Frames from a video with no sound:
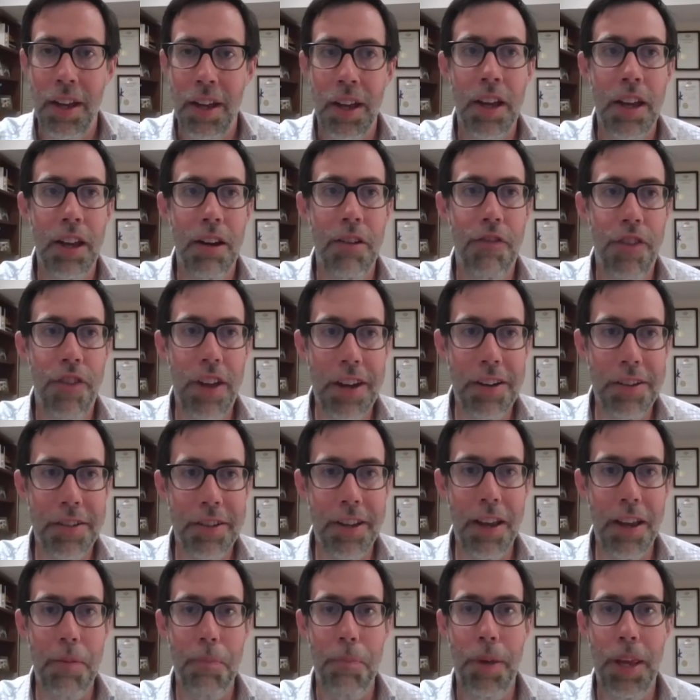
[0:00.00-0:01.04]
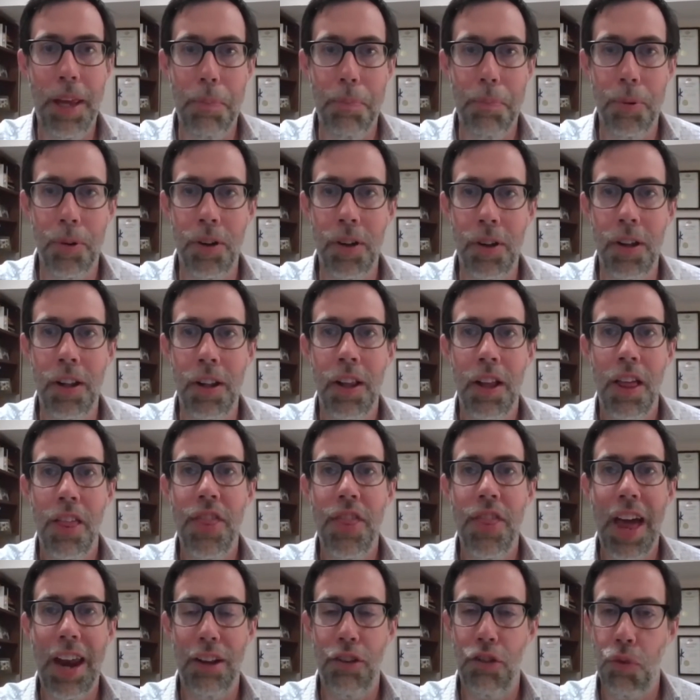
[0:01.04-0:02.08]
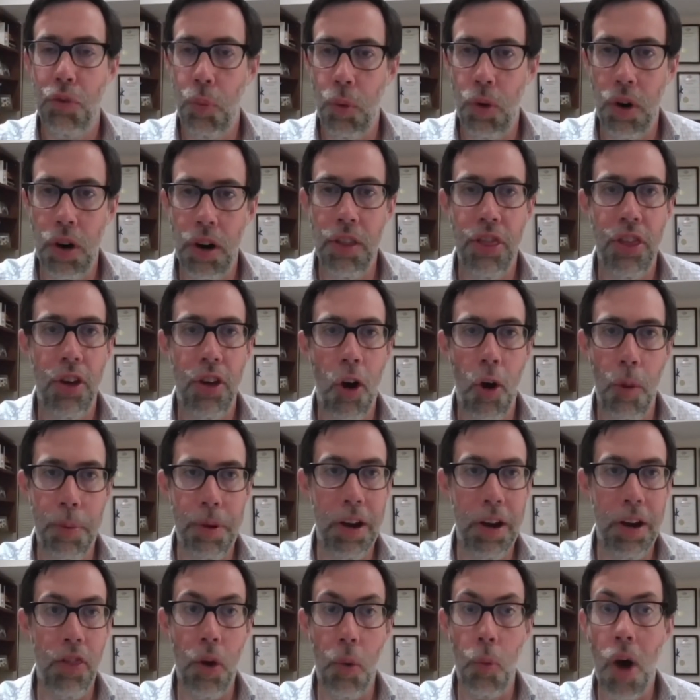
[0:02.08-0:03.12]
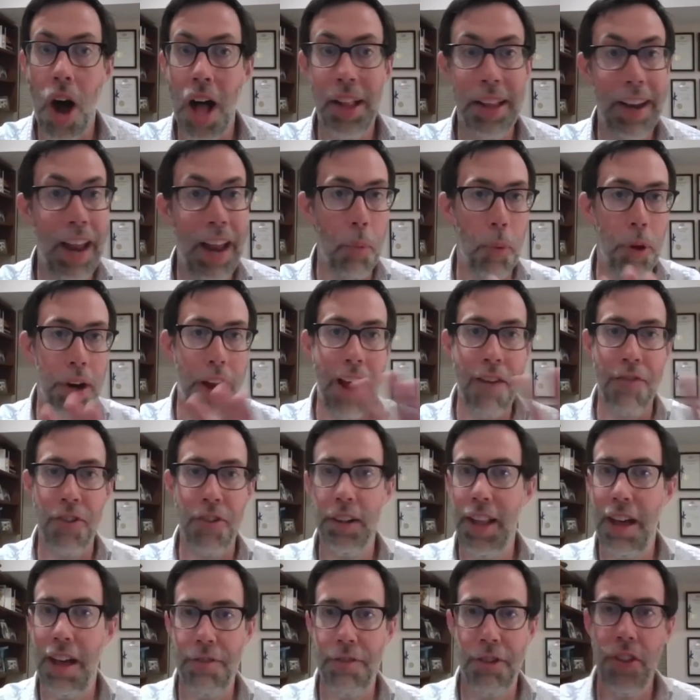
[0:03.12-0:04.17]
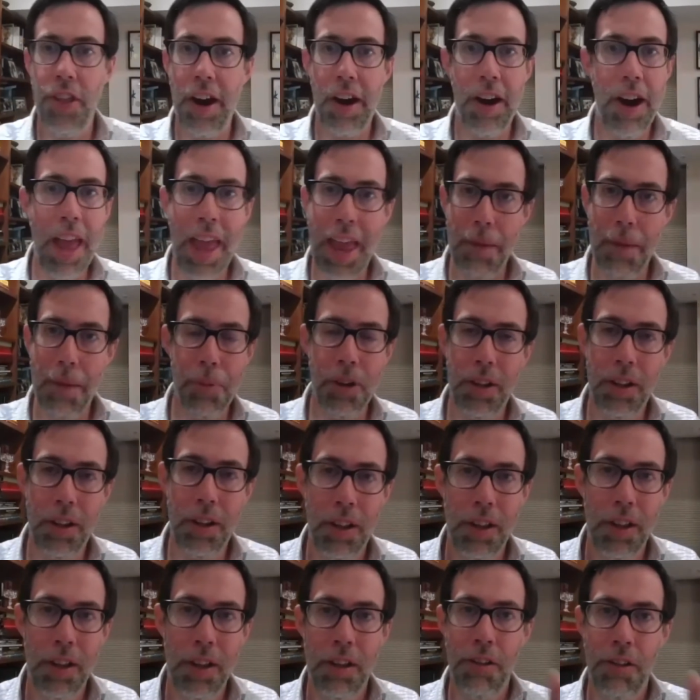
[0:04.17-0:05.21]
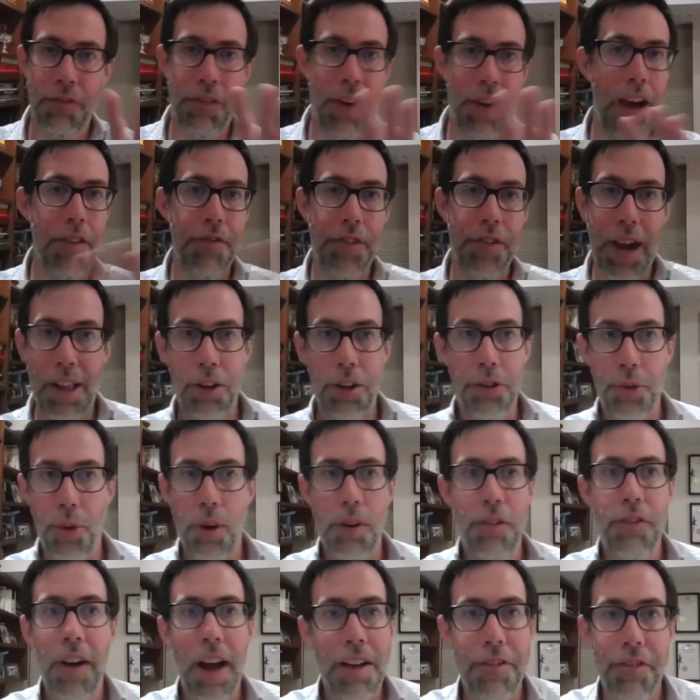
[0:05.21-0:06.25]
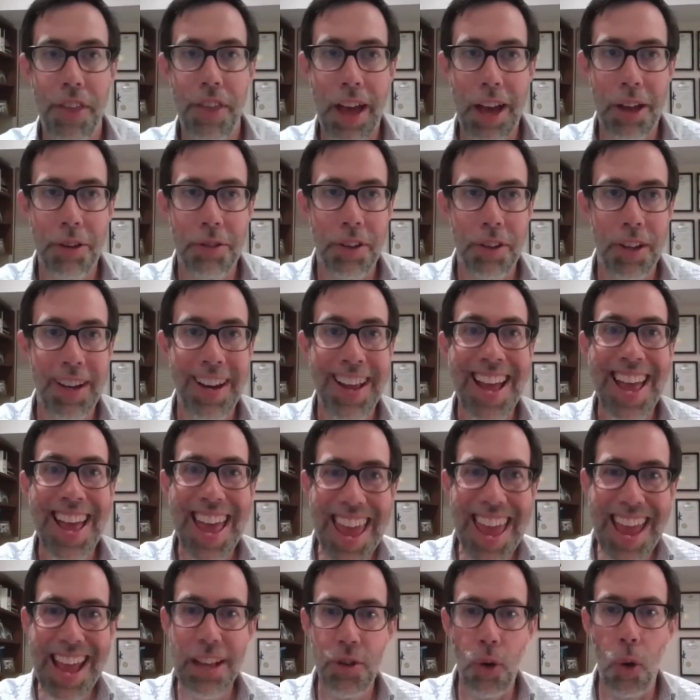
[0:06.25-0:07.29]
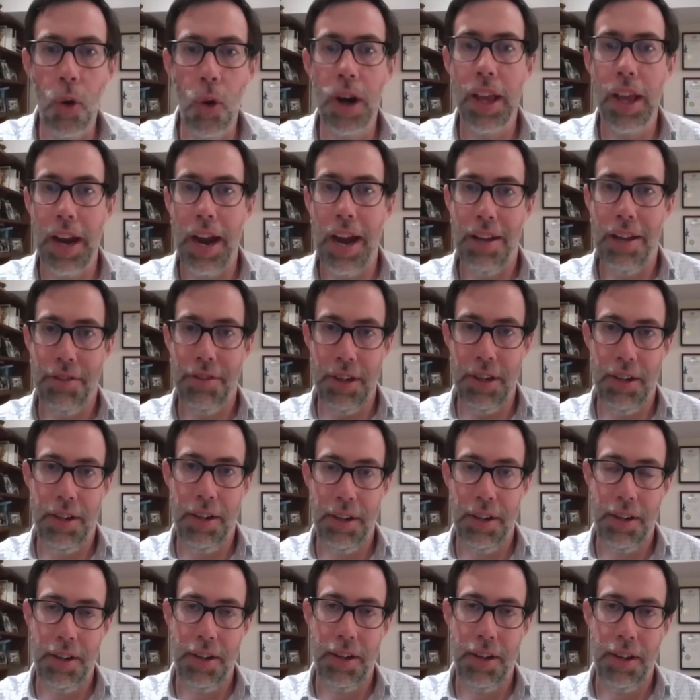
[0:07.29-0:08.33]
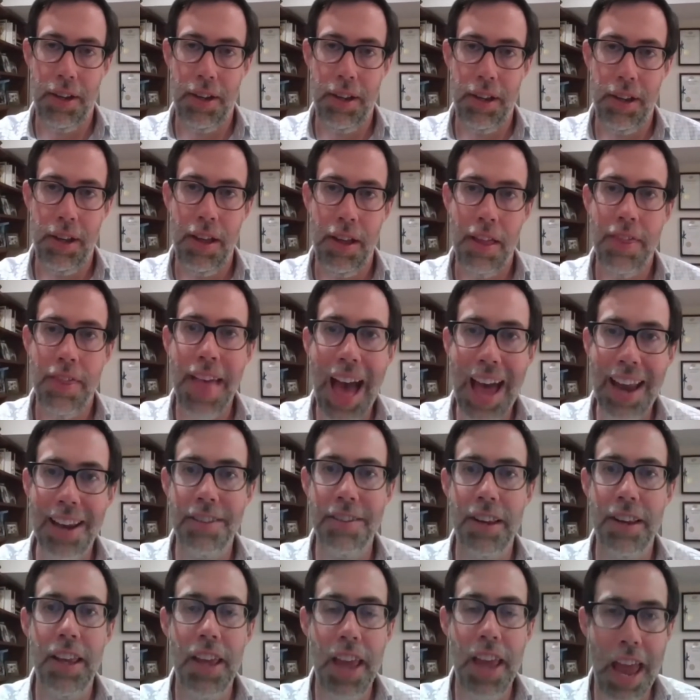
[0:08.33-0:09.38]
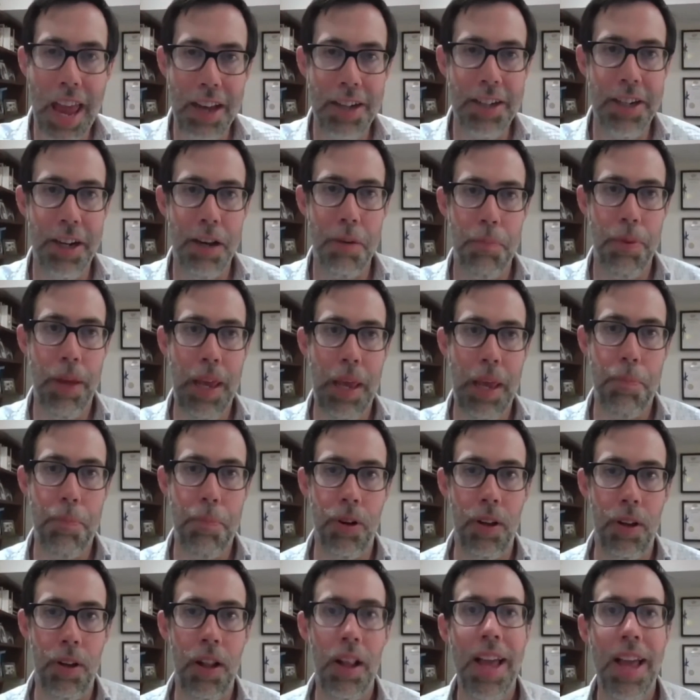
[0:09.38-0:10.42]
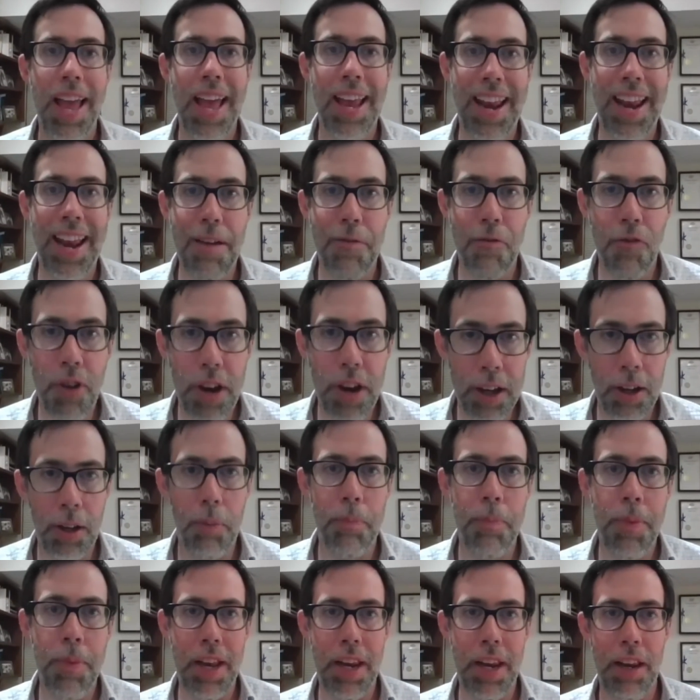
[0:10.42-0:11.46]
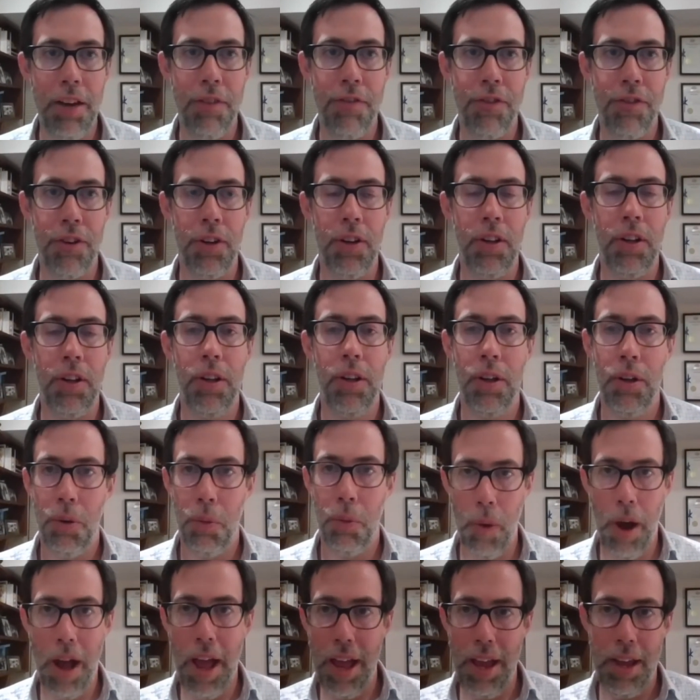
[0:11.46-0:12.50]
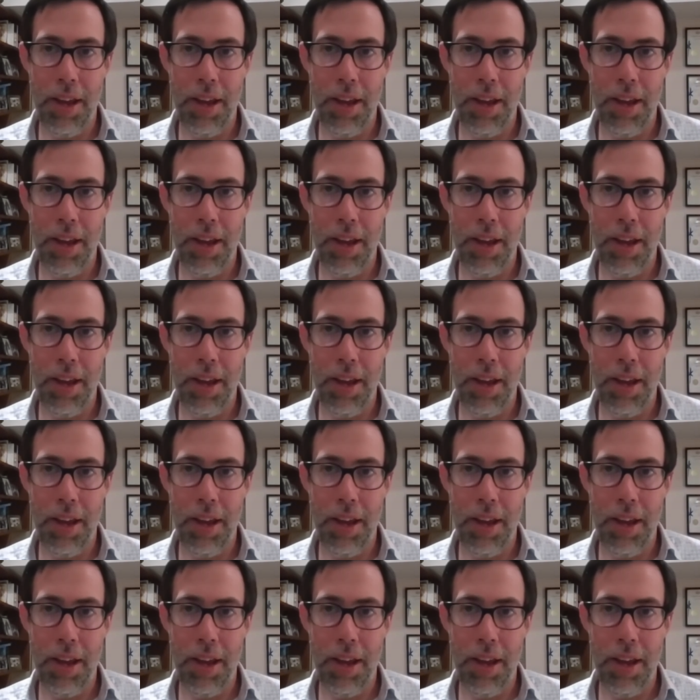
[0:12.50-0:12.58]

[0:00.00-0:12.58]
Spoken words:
convincing people that it's worth opening their wallet at whatever level they're able, $5 or $5,000, is organizing. That is engaging people in a real meaningful way.